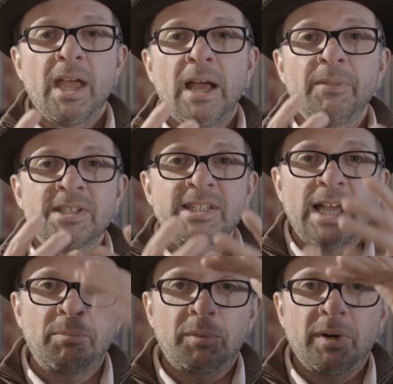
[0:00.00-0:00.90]
And the
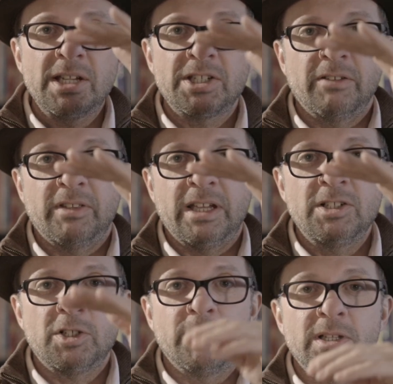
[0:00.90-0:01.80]
separation of the
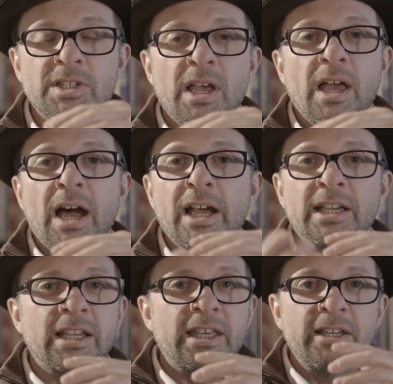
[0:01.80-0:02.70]
instruments, I
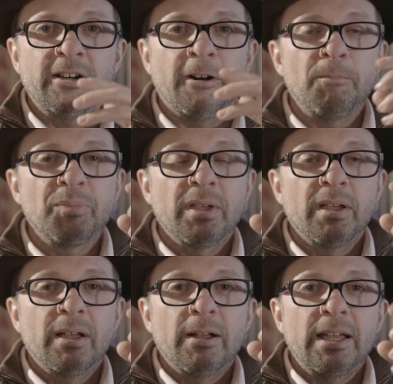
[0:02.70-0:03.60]
could hear
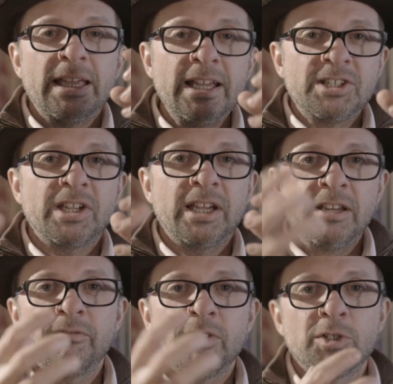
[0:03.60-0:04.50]
each
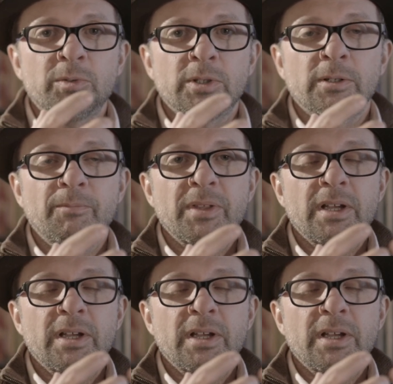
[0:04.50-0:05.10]
individual